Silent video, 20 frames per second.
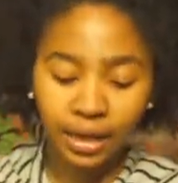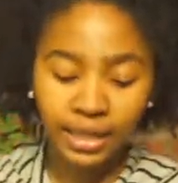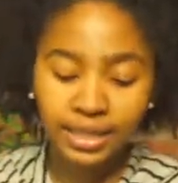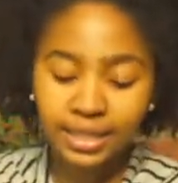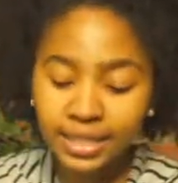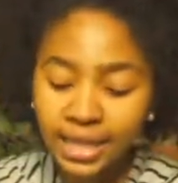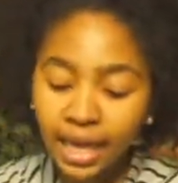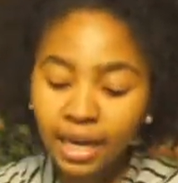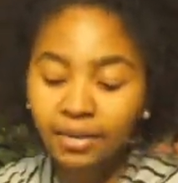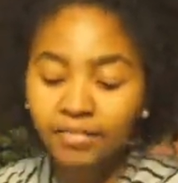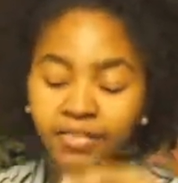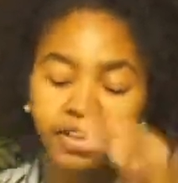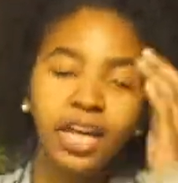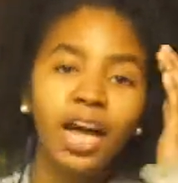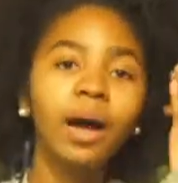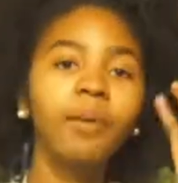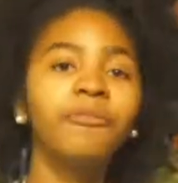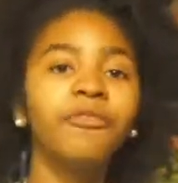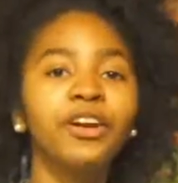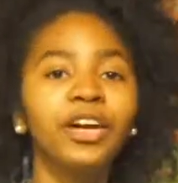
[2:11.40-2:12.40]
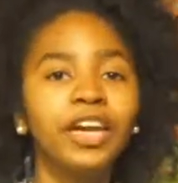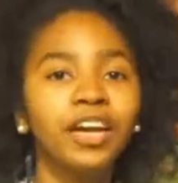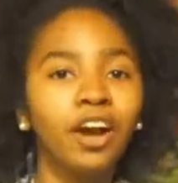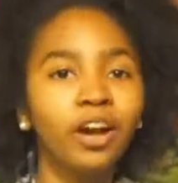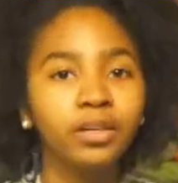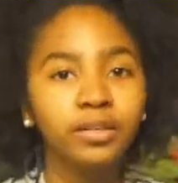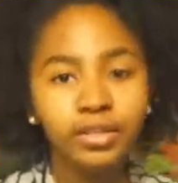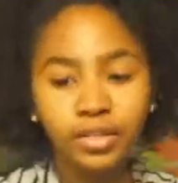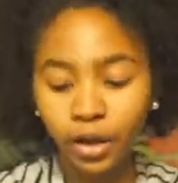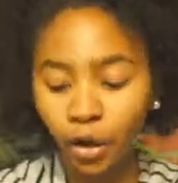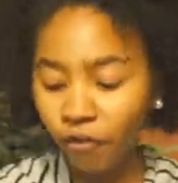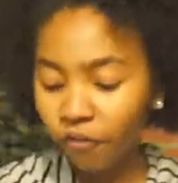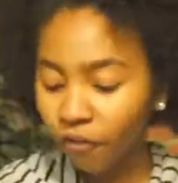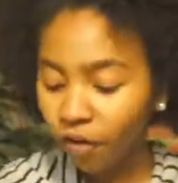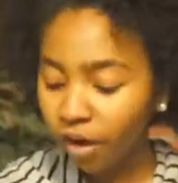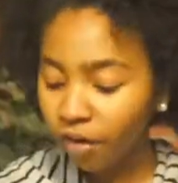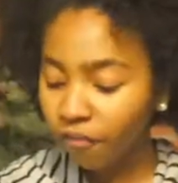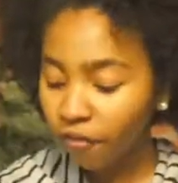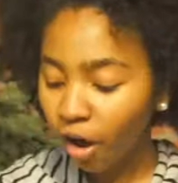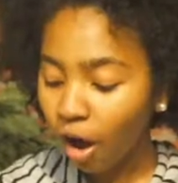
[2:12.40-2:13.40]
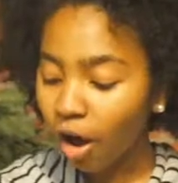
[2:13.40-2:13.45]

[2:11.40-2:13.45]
instead of comforting ourselves off